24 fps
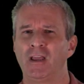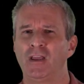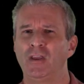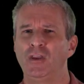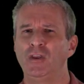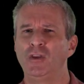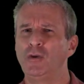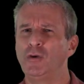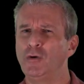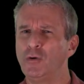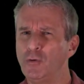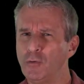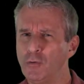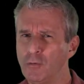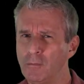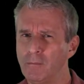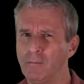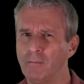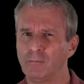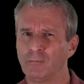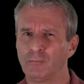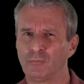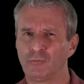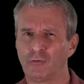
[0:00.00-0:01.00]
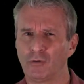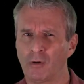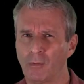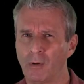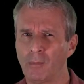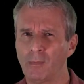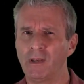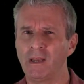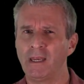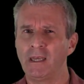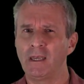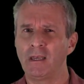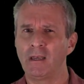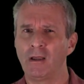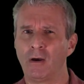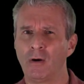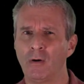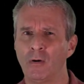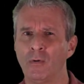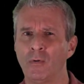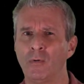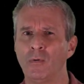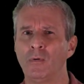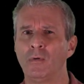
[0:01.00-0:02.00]
You probably
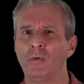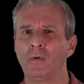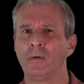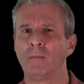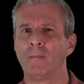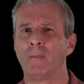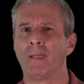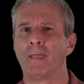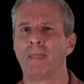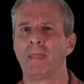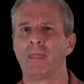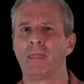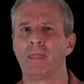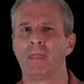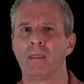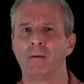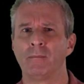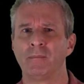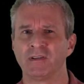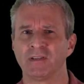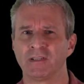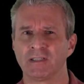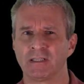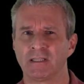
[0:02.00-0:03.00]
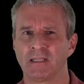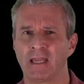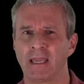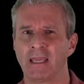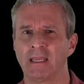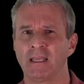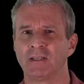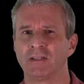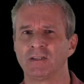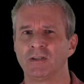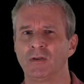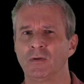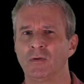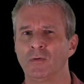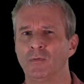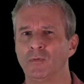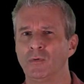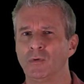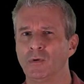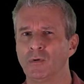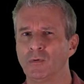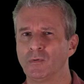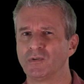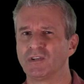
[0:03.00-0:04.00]
know the mistakes you
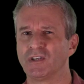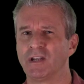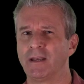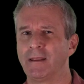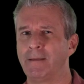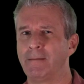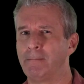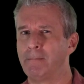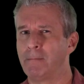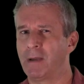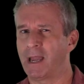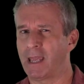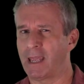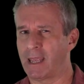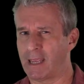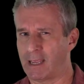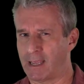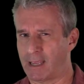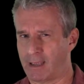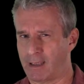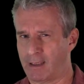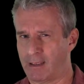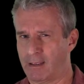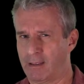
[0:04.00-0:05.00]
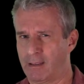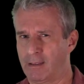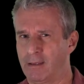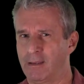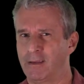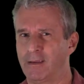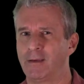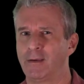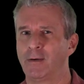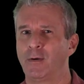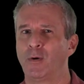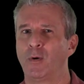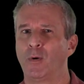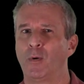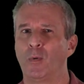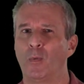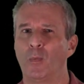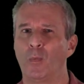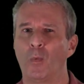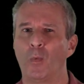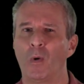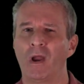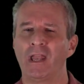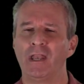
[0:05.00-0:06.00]
usually make
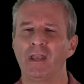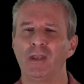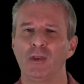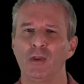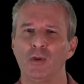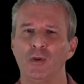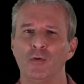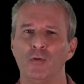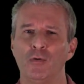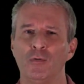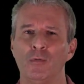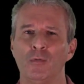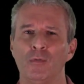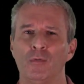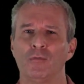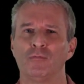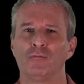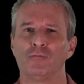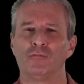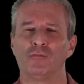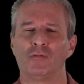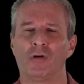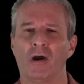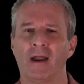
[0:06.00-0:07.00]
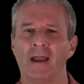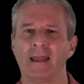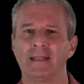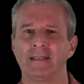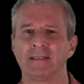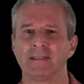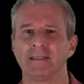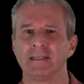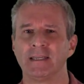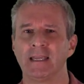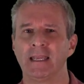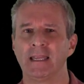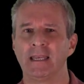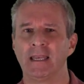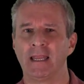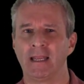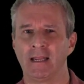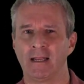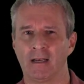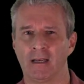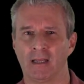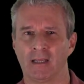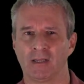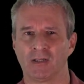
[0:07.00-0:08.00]
when you write in
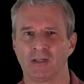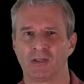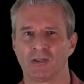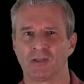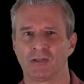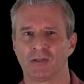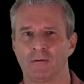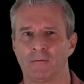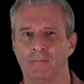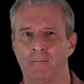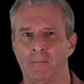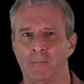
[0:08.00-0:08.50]
English.